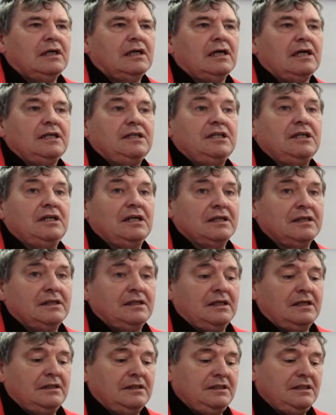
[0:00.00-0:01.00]
And you get in
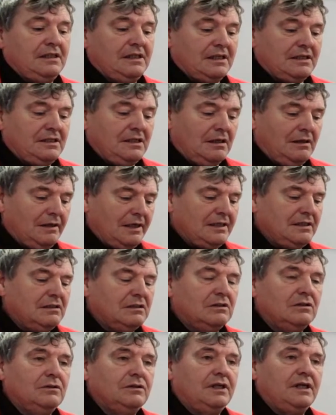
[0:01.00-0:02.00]
there and you get your link
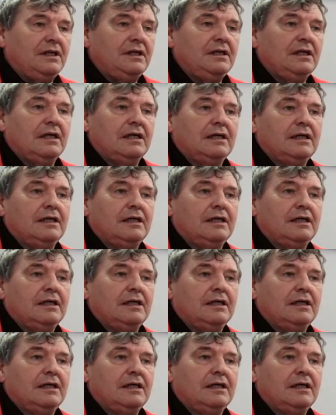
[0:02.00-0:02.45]
to the